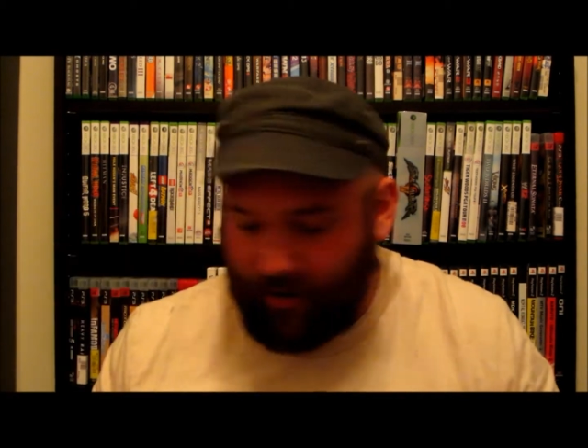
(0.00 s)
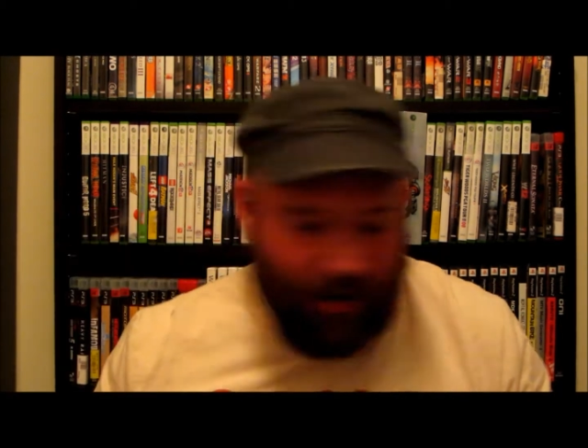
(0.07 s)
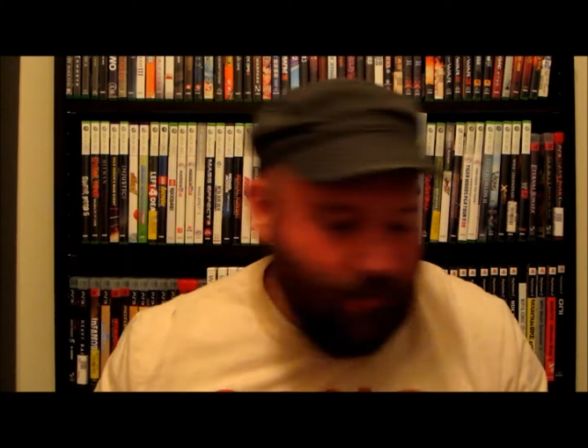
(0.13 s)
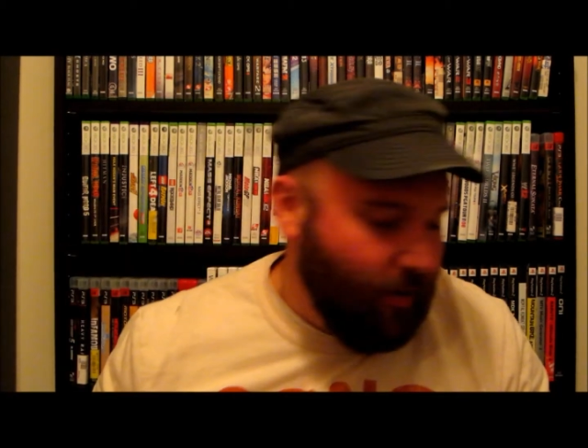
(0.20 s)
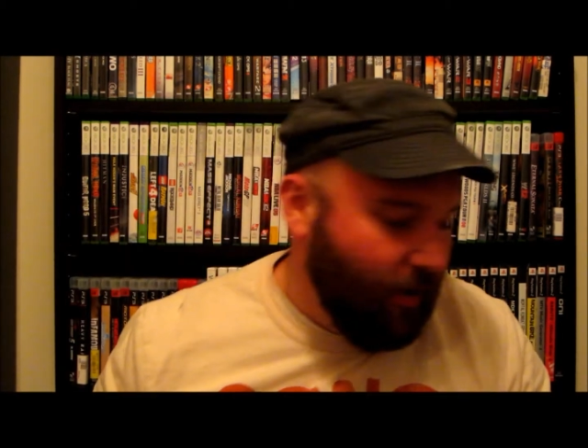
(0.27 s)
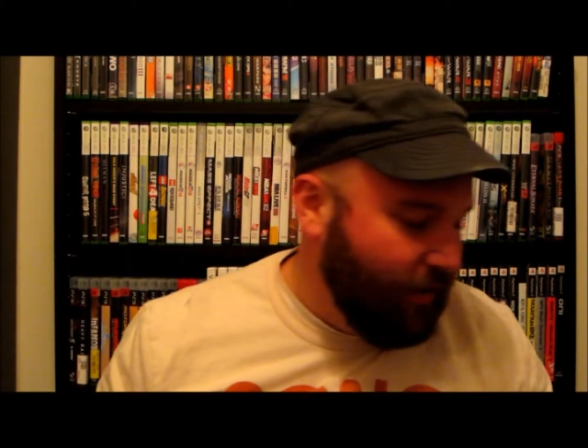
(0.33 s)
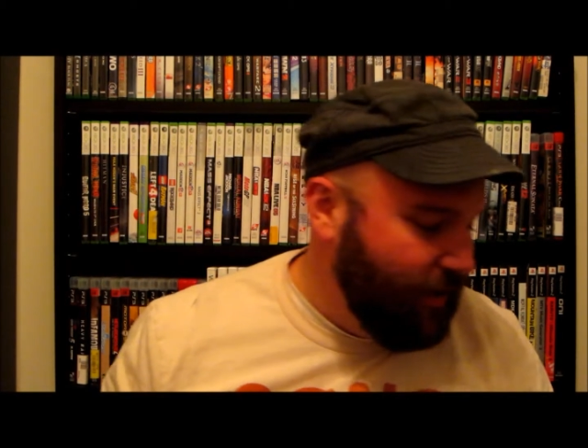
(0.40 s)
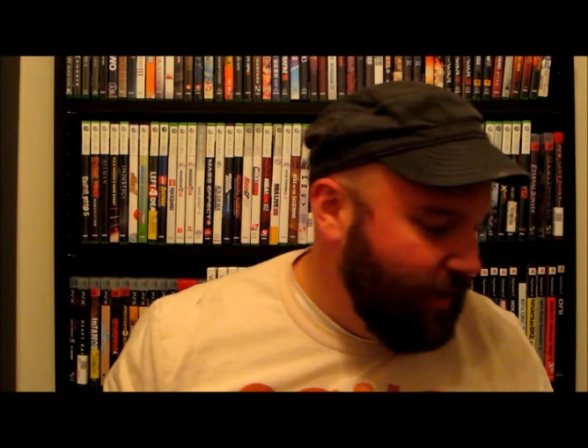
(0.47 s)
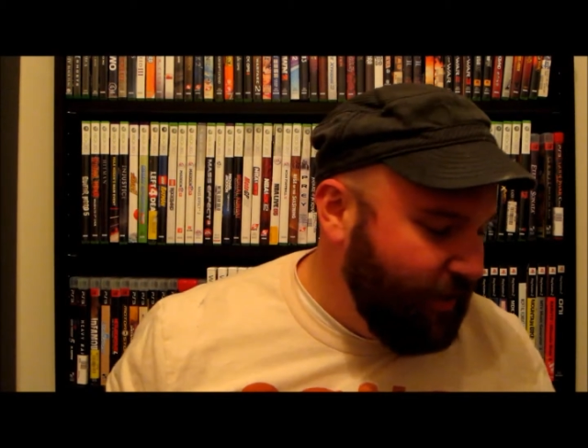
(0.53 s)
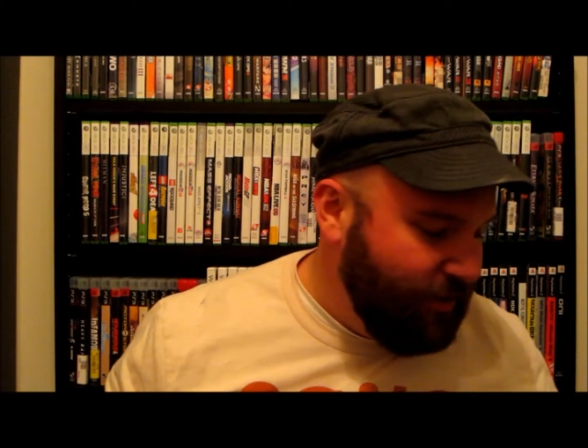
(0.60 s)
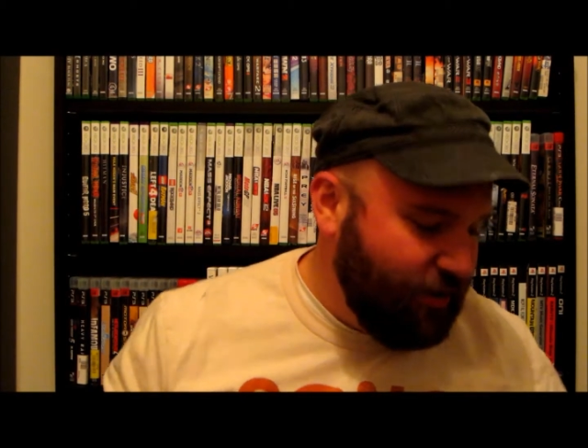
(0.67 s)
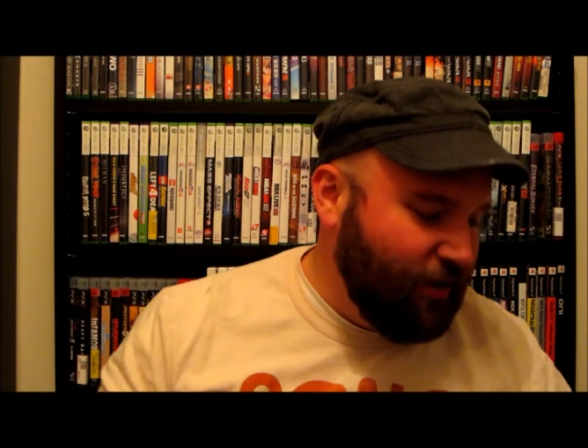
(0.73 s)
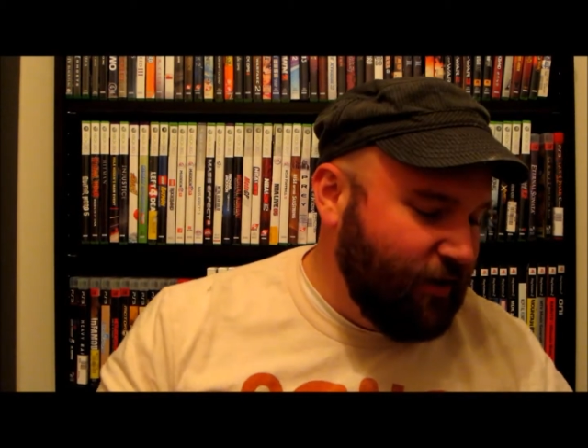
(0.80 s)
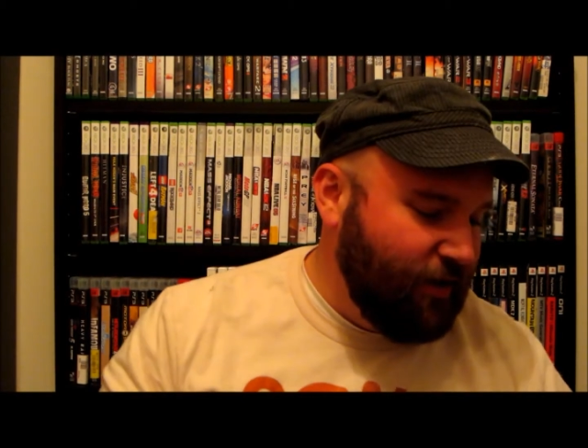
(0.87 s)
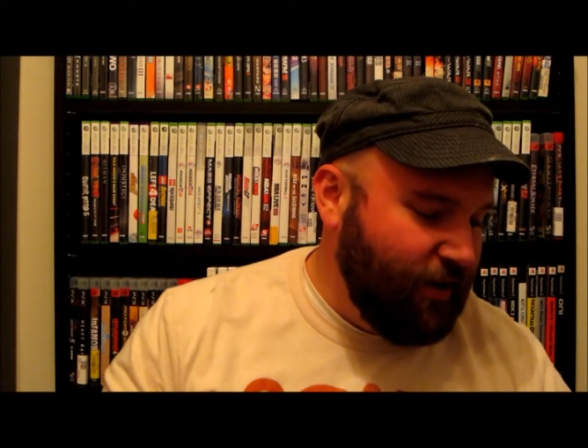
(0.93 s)
Come on.
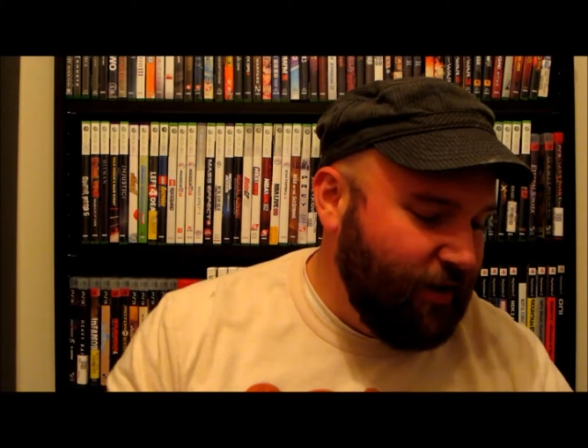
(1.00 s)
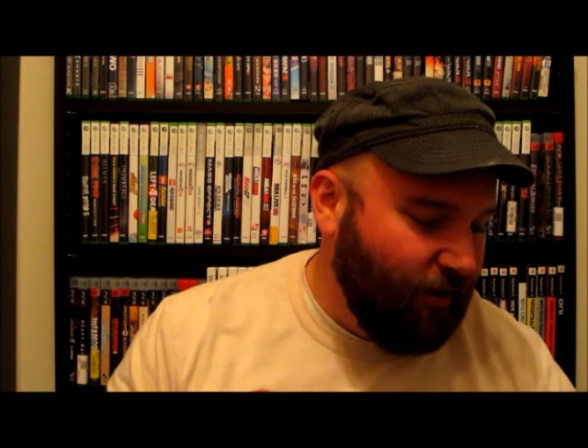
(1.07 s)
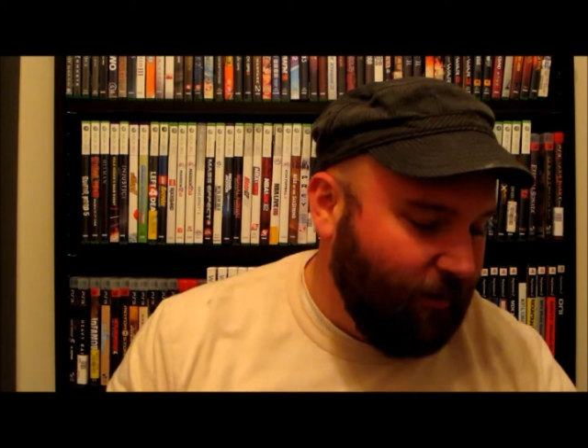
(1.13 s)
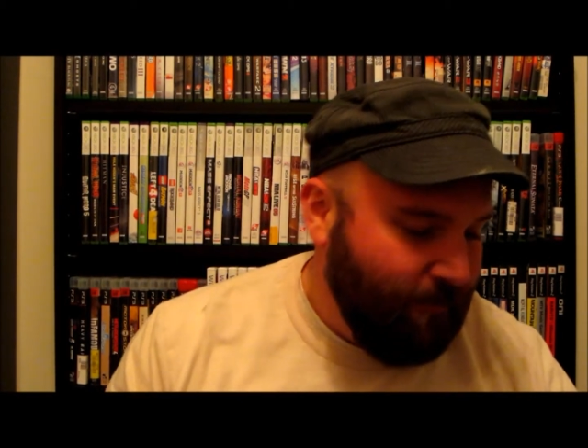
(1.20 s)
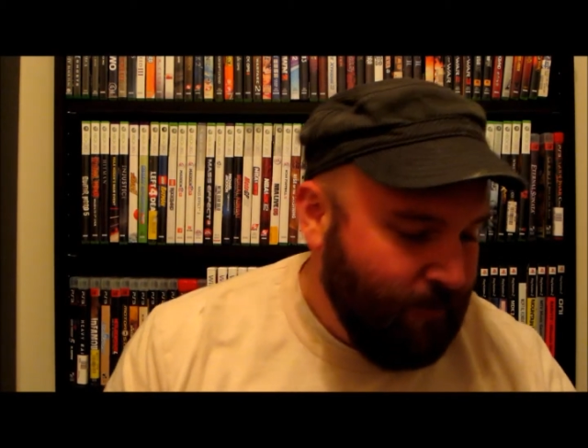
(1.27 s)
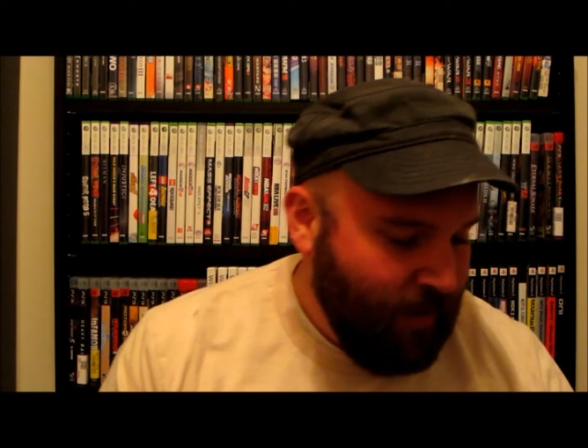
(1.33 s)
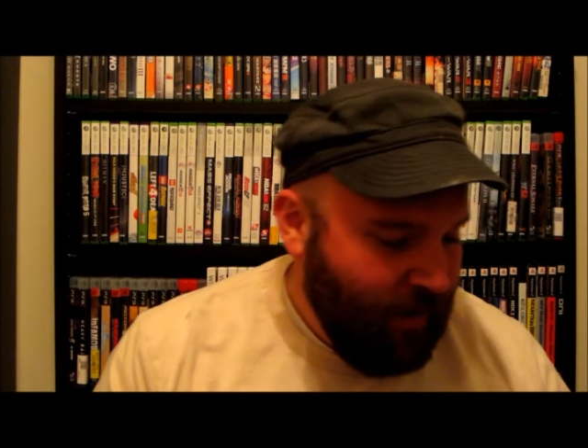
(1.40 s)
It's a good deal.